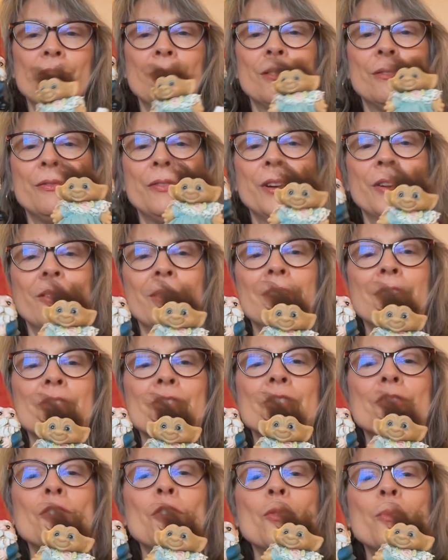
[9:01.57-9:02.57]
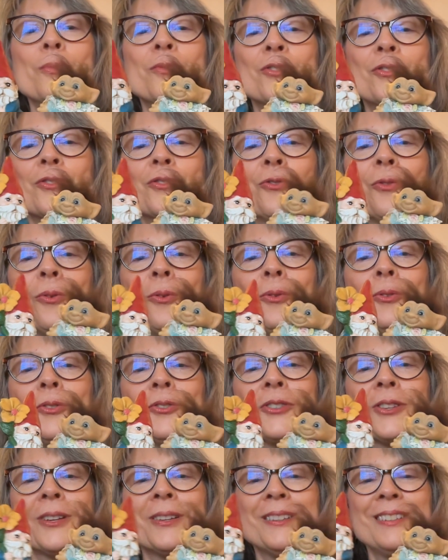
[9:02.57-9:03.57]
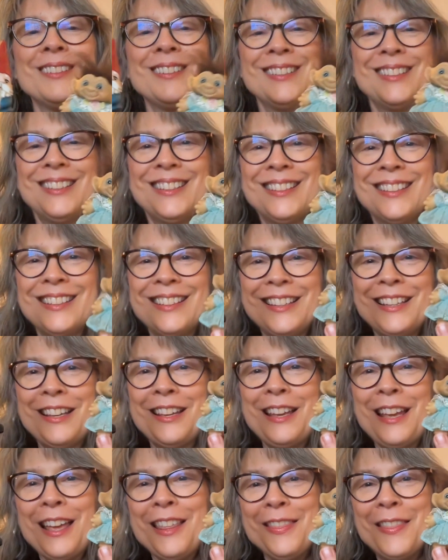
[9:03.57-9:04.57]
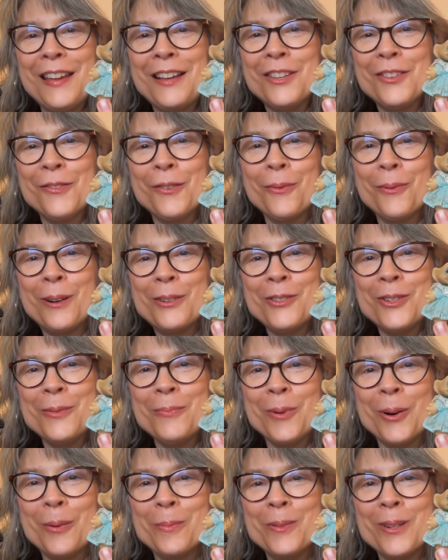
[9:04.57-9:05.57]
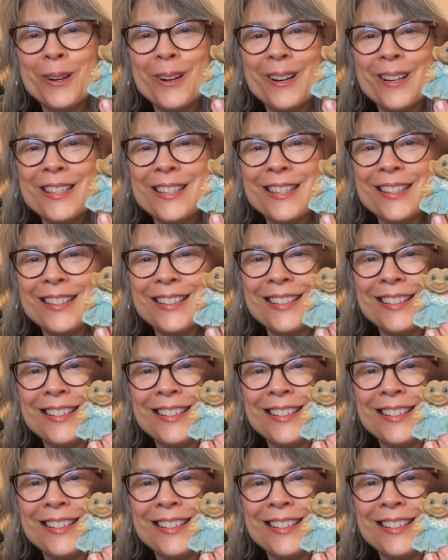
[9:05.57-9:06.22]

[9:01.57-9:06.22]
of various gnomes and trolls. And thanks for watching Barb Talks.